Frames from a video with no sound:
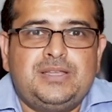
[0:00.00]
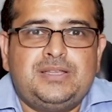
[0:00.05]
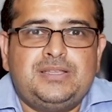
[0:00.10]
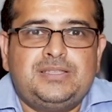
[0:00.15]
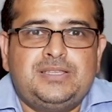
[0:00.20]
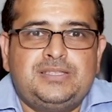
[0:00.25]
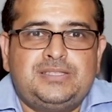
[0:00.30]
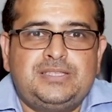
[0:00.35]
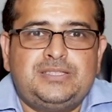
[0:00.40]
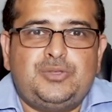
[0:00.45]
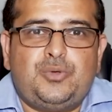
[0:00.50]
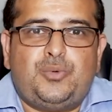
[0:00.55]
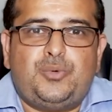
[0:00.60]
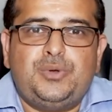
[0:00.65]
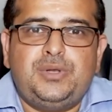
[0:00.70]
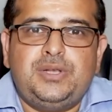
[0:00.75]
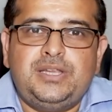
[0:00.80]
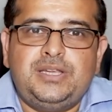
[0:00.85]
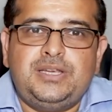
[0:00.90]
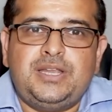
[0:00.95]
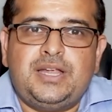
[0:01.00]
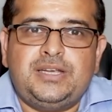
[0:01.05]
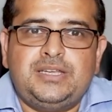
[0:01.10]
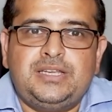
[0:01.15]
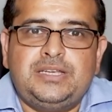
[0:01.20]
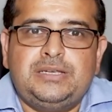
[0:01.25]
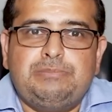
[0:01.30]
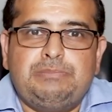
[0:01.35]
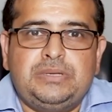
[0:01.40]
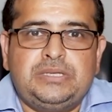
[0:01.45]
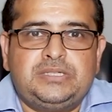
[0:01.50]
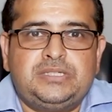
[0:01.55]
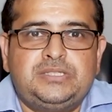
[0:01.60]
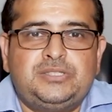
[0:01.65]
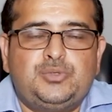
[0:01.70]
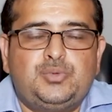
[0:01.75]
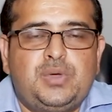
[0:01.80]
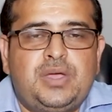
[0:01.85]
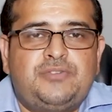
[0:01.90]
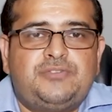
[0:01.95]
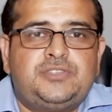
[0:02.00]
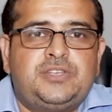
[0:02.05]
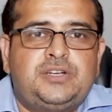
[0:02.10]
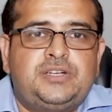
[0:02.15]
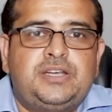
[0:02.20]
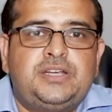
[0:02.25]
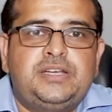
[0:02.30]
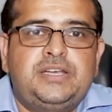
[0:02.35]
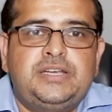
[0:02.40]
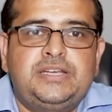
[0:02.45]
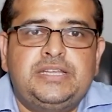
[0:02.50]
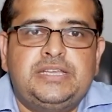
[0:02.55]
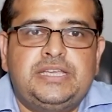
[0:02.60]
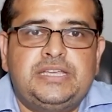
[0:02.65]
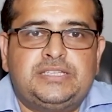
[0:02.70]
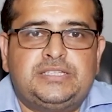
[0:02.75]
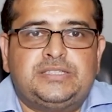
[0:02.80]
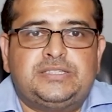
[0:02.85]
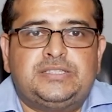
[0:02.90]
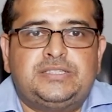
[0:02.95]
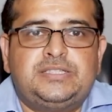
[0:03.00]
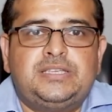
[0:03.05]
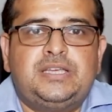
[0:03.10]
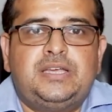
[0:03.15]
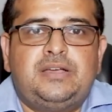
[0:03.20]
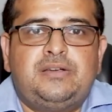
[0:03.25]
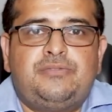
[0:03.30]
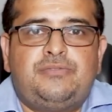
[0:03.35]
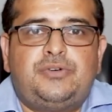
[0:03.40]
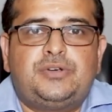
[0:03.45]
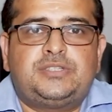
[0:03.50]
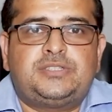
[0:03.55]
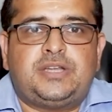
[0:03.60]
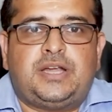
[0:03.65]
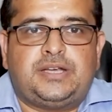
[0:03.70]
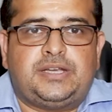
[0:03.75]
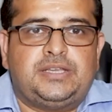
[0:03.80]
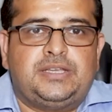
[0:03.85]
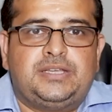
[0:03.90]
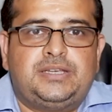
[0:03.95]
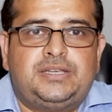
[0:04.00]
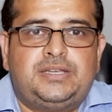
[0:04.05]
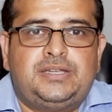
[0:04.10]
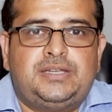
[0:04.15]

This is only done in patients who have certain indications for starting it.